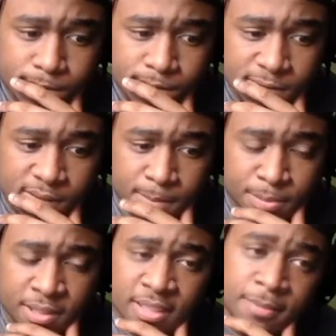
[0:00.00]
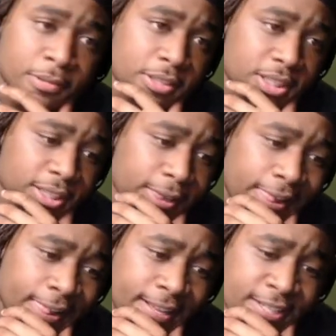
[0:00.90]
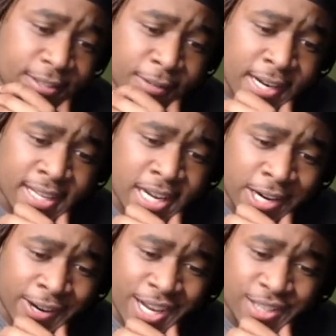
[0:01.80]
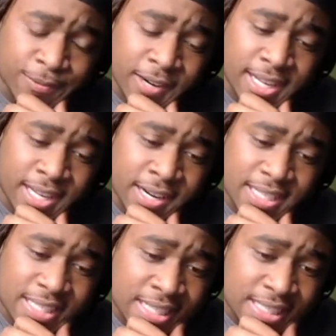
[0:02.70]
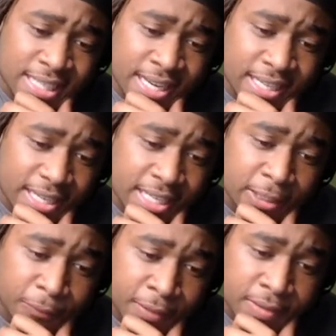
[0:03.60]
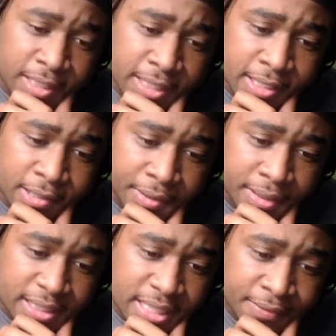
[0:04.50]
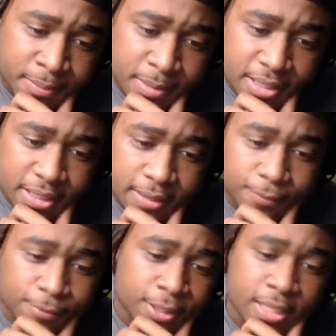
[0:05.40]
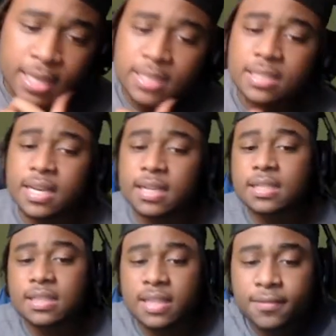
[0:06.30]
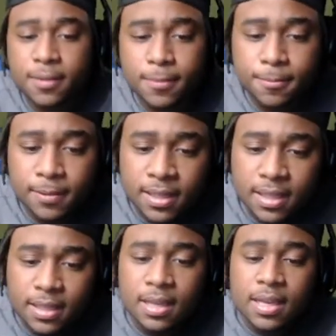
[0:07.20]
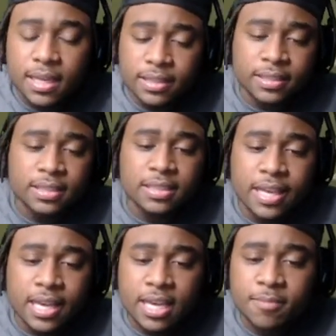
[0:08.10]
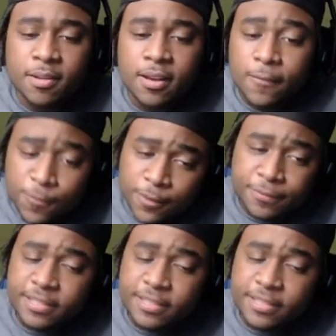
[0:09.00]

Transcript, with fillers: to go. Punting the ball. So right now, as of right now, as of this second, it's 15 to 3, 7 minutes and 48 seconds left to be played into this game. Fourth and